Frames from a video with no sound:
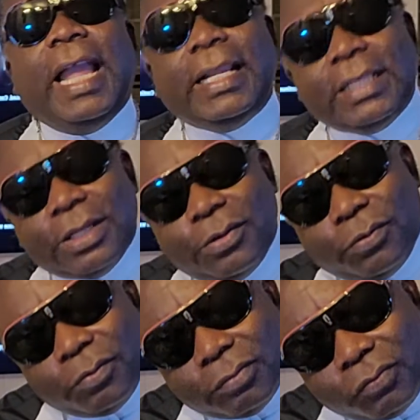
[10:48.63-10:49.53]
And
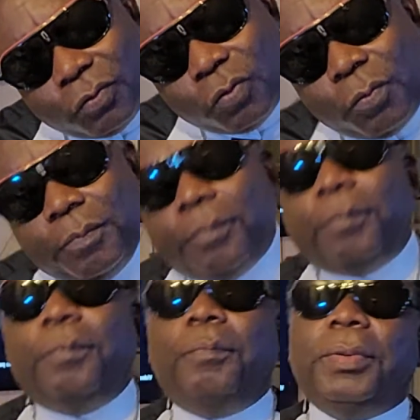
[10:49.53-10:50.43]
we'll
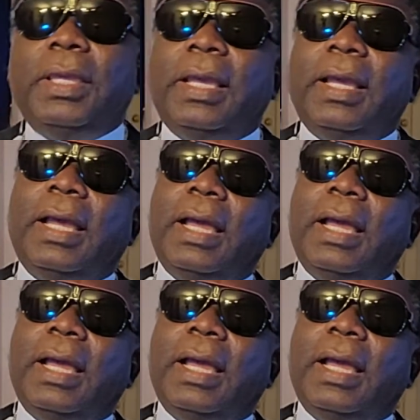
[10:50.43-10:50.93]
be